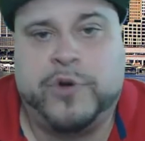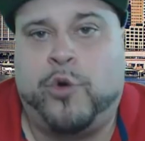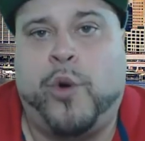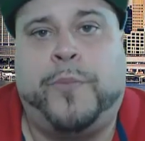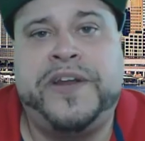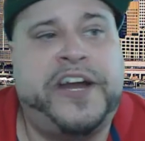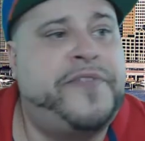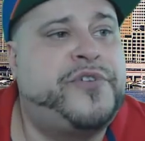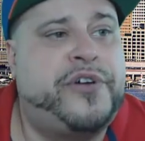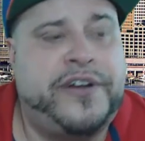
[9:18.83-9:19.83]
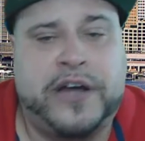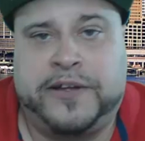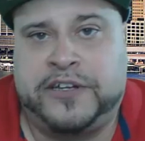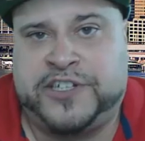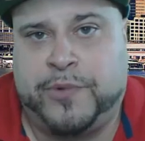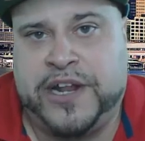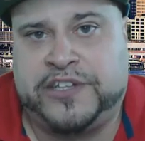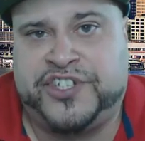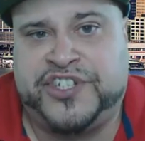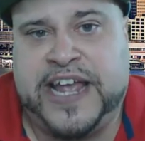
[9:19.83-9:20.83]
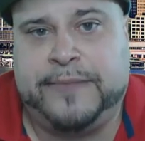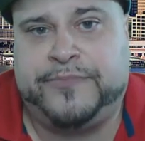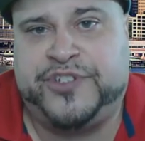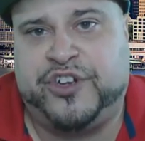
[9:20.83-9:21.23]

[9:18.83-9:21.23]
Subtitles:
Open it under someone else's name,